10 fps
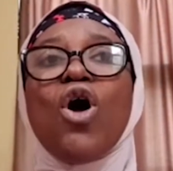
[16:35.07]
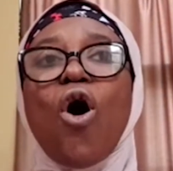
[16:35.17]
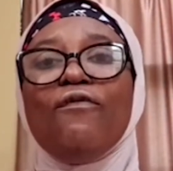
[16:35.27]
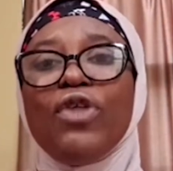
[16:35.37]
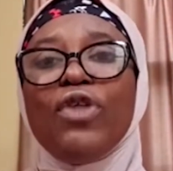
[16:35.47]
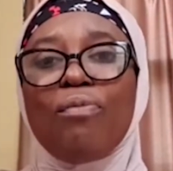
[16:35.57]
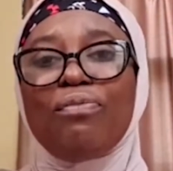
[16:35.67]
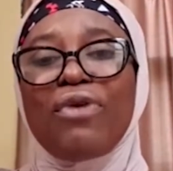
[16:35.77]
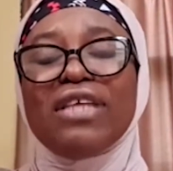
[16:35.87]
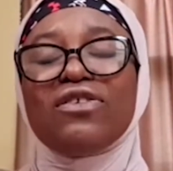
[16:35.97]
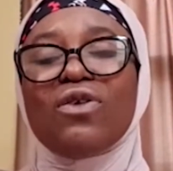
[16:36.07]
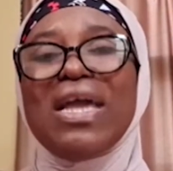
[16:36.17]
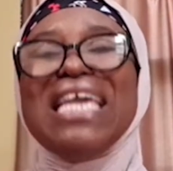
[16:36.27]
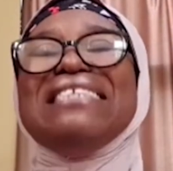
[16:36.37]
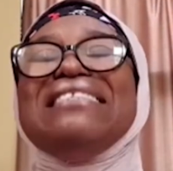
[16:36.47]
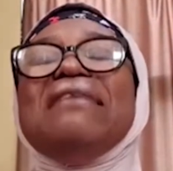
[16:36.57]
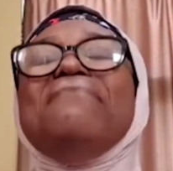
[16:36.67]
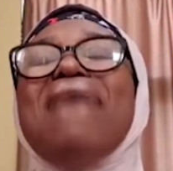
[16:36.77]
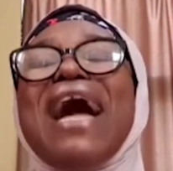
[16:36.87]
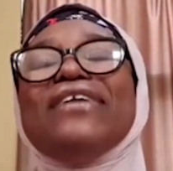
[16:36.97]
of the oppressor is the
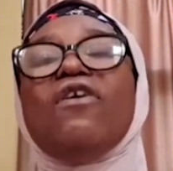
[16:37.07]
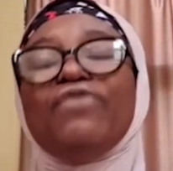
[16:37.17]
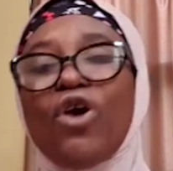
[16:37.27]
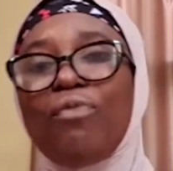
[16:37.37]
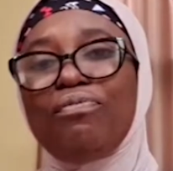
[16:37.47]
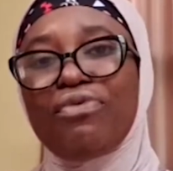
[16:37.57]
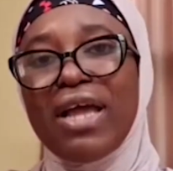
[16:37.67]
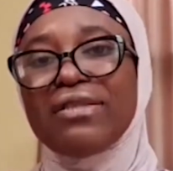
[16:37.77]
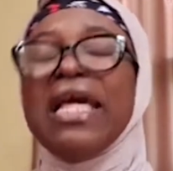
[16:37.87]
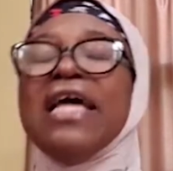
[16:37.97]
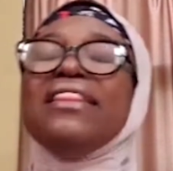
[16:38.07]
mind of the oppressed.